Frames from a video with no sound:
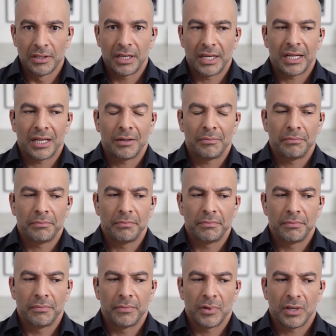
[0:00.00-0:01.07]
um,
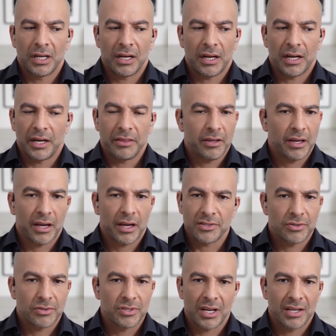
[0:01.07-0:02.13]
I think
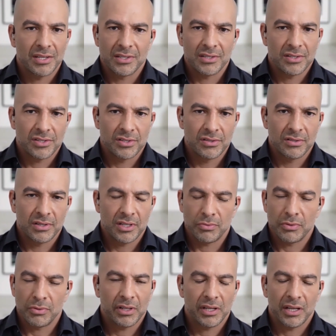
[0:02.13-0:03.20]
exercise is
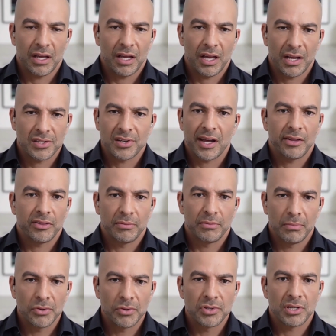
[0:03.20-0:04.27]
is really hands down the
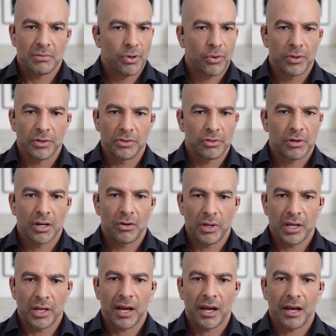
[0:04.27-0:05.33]
most important drug
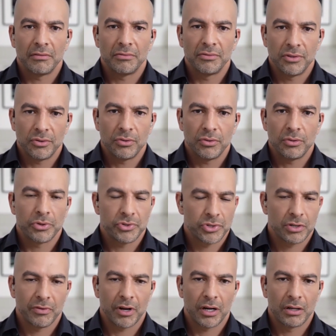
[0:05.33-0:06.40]
we have to
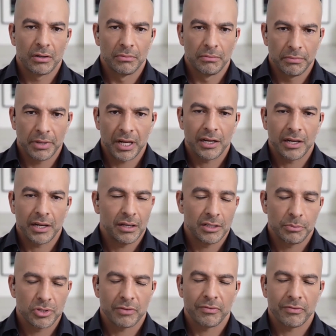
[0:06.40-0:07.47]
preserve our body and to
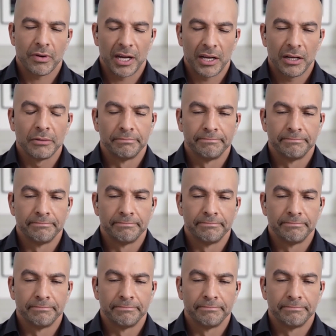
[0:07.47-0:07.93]
preserve our mind.